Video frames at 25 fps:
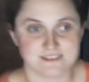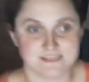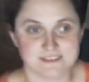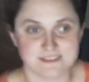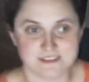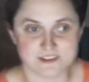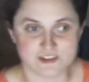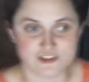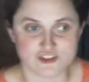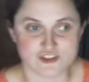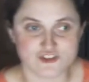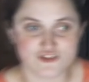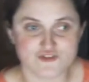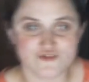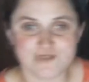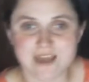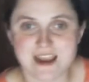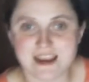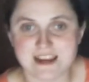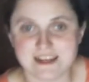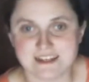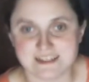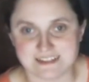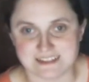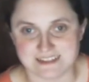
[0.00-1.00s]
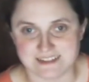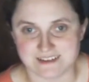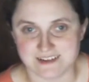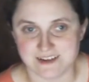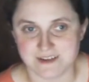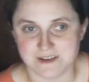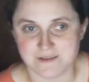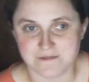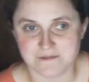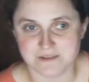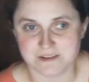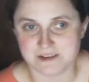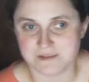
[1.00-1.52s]
distracting.
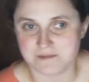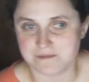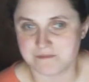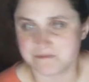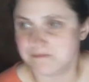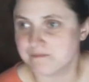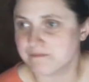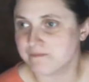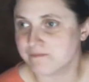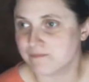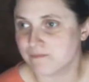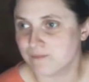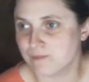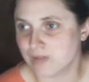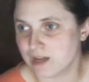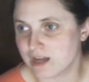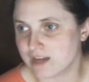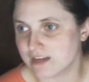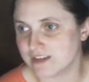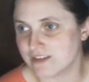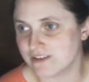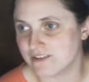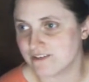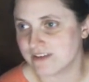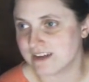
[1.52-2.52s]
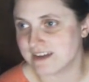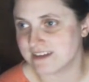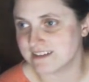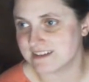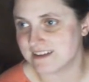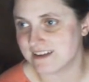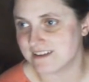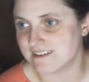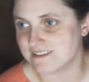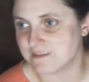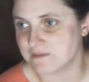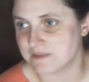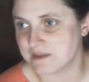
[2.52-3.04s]
I'm gonna block you guys
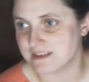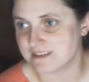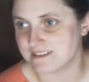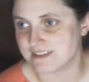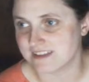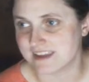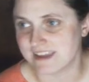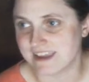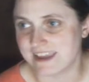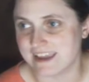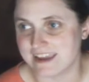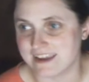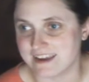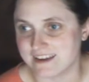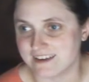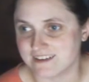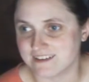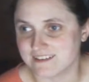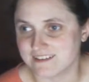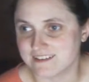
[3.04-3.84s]
out the best I can.